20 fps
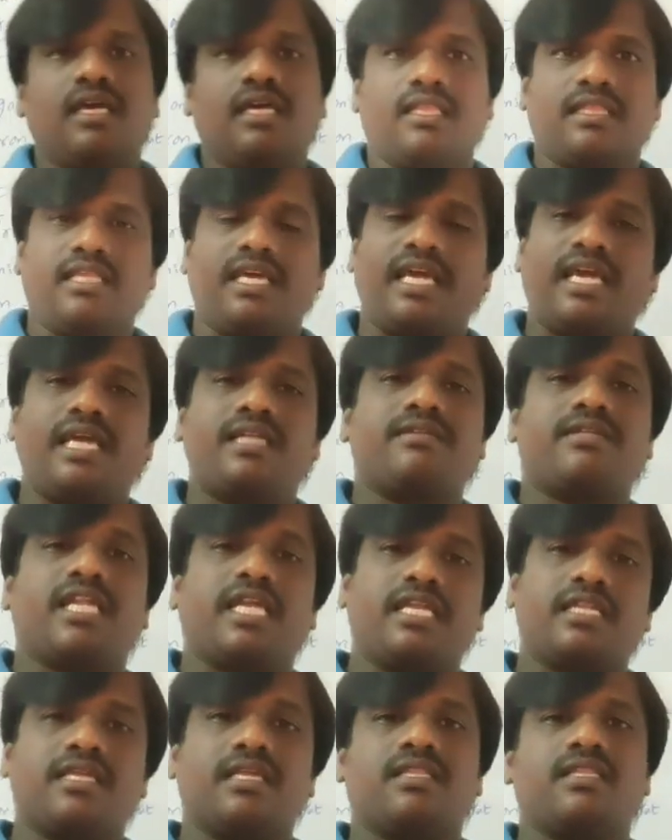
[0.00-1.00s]
they had
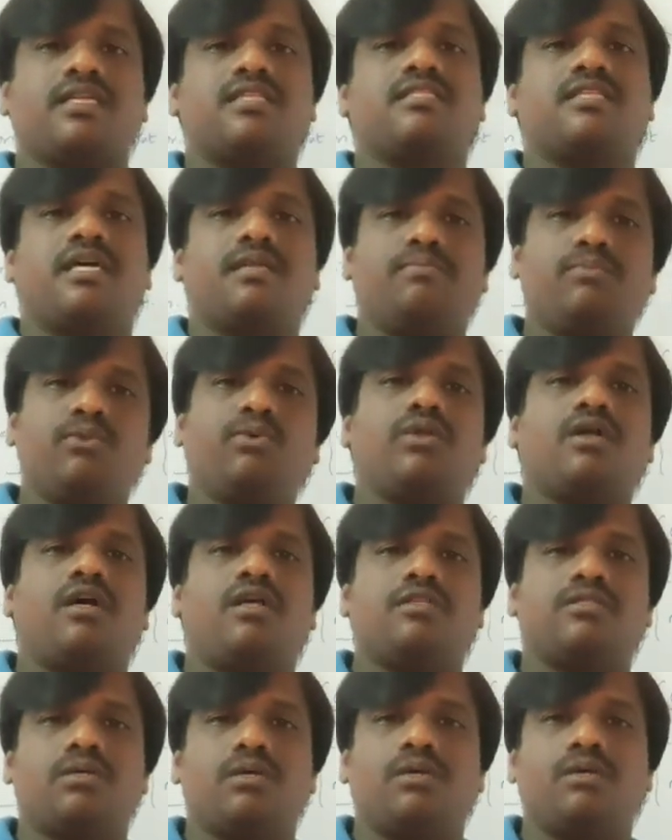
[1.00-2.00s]
treated that sun, moon
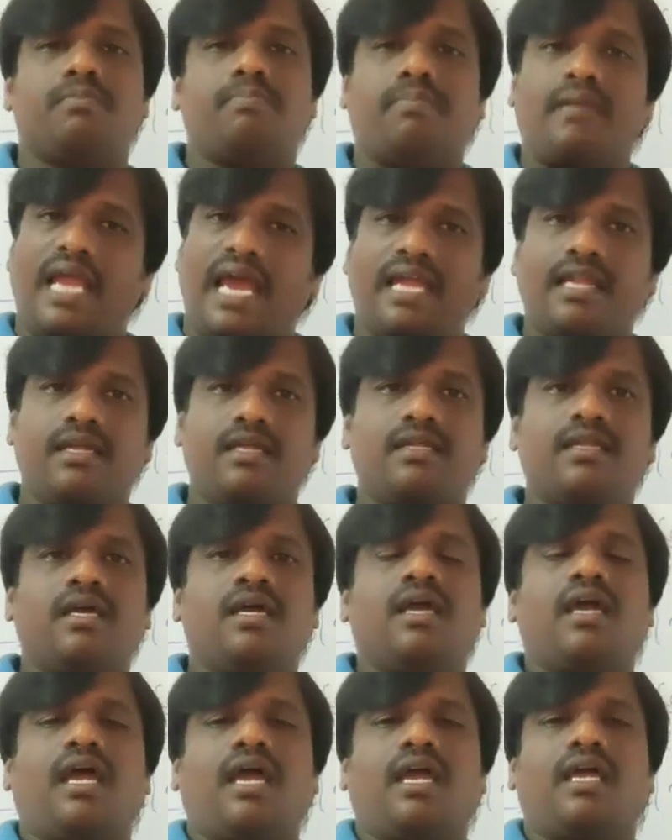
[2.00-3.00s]
also planet,
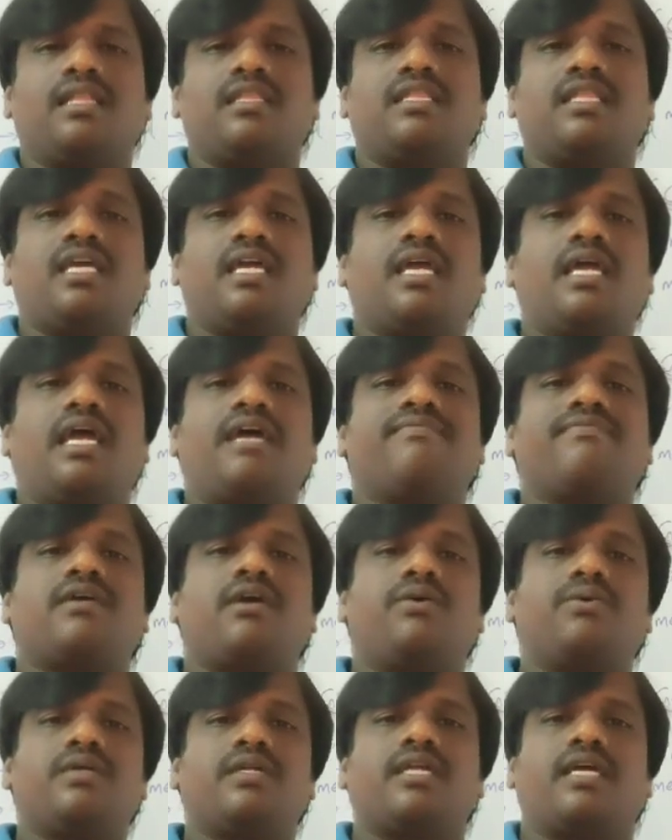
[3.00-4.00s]
and they have
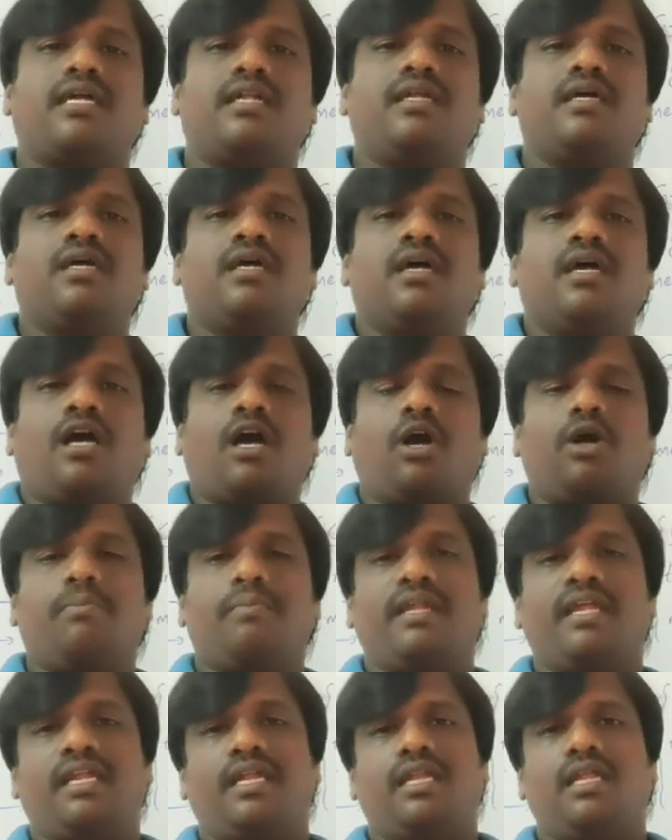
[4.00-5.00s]
counted how
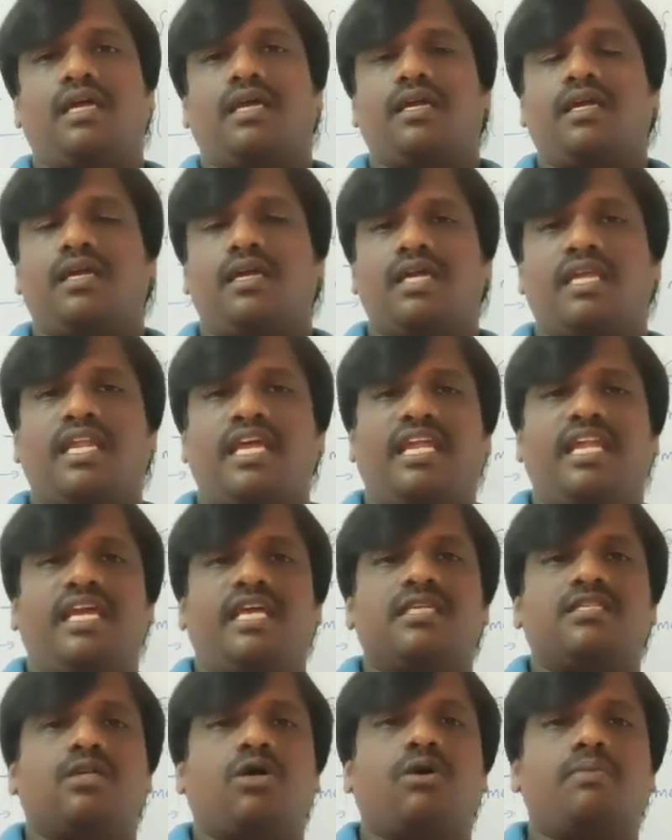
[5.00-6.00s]
many in a
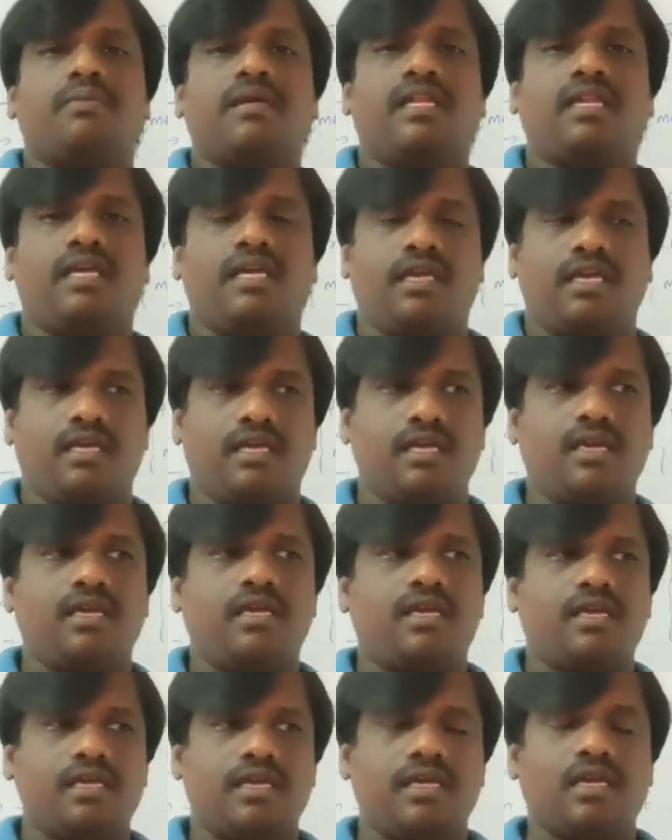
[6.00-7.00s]
days, how many
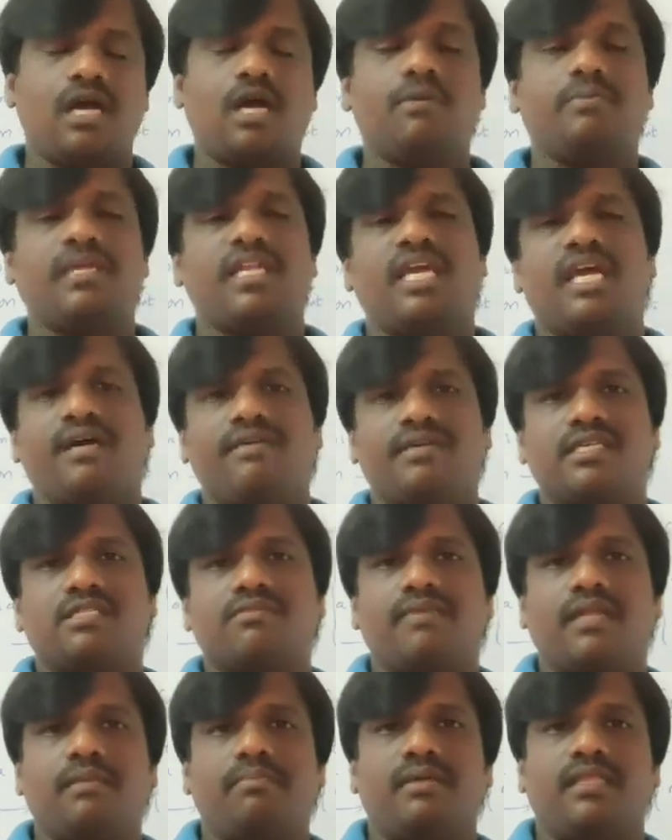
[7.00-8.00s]

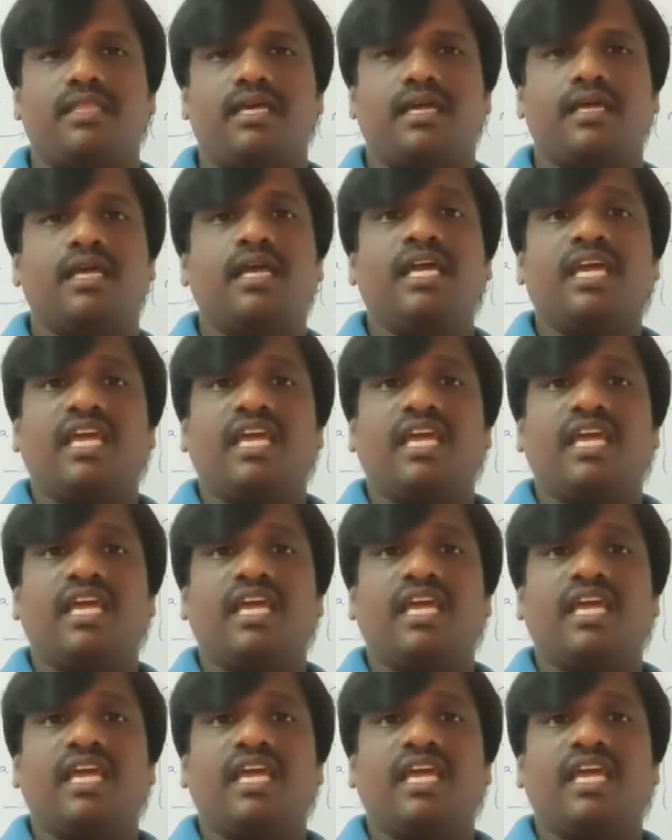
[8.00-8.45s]
hours will be there,